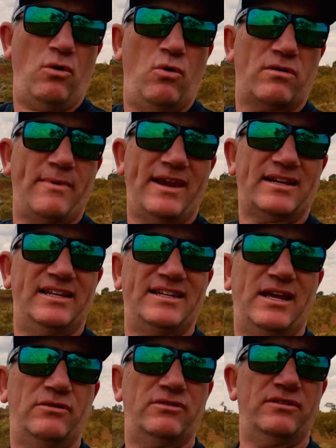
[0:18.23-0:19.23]
automatically
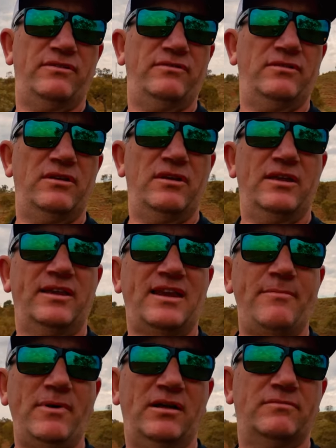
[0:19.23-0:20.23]
done on your
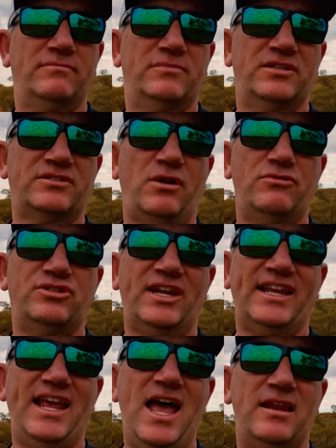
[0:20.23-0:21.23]
camera. Let's go
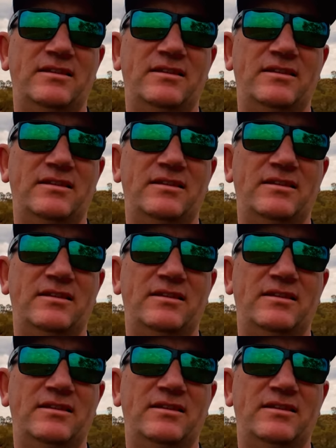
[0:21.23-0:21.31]
check it out.